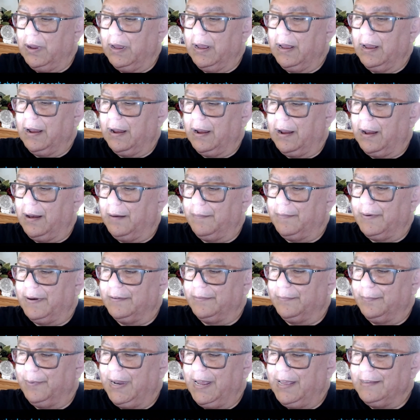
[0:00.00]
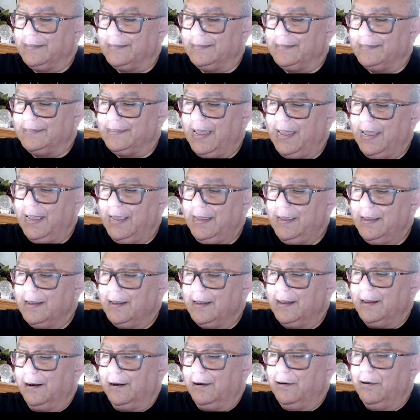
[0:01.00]
Have a blessed day.
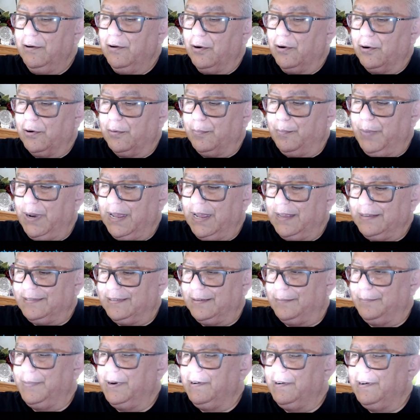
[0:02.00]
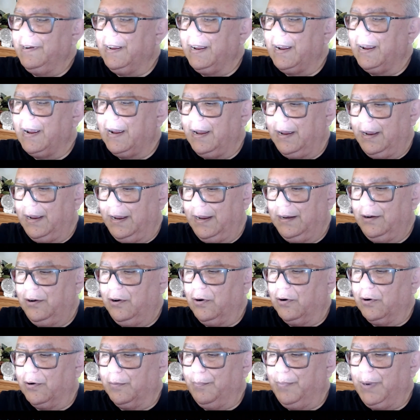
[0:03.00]
Lord bless America and
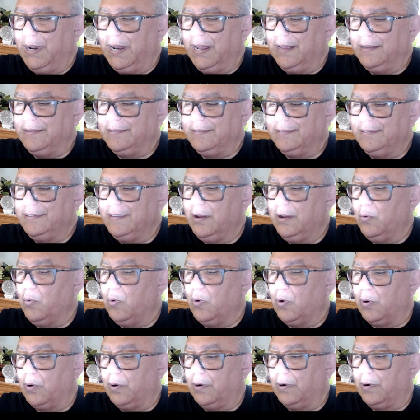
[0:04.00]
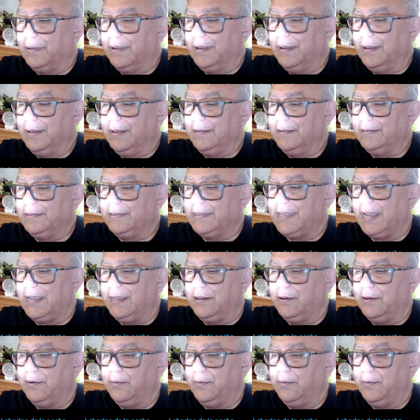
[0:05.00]
Lord bless the world. Thank you.